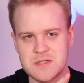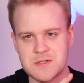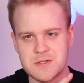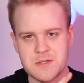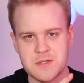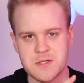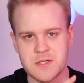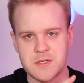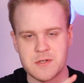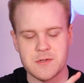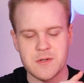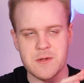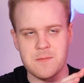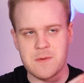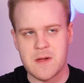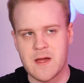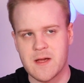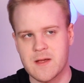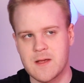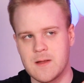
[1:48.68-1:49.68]
literally
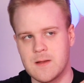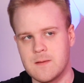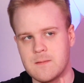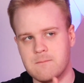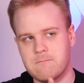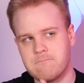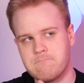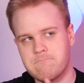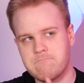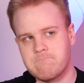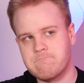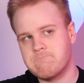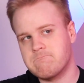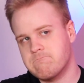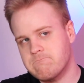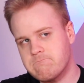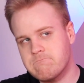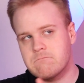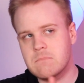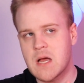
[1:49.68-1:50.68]
back in
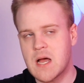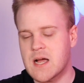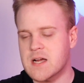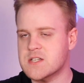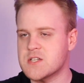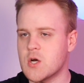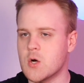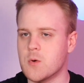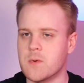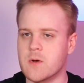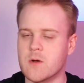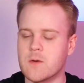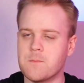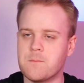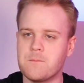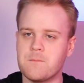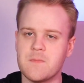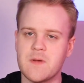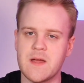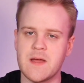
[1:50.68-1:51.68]
October,
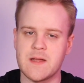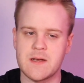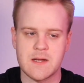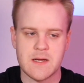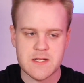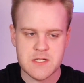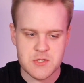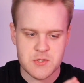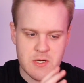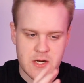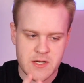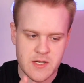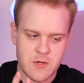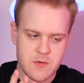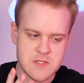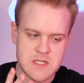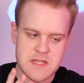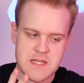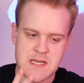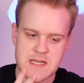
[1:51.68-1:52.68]
and I tried
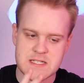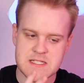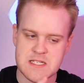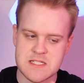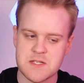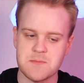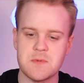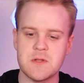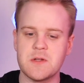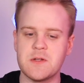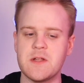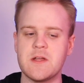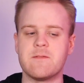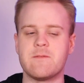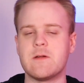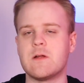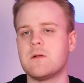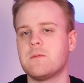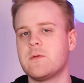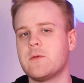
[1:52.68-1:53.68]
using the accessibility
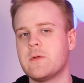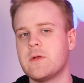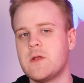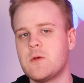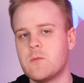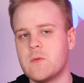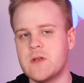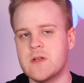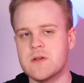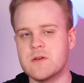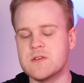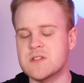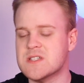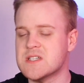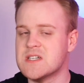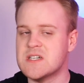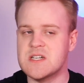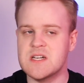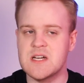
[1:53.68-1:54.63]
available in Windows,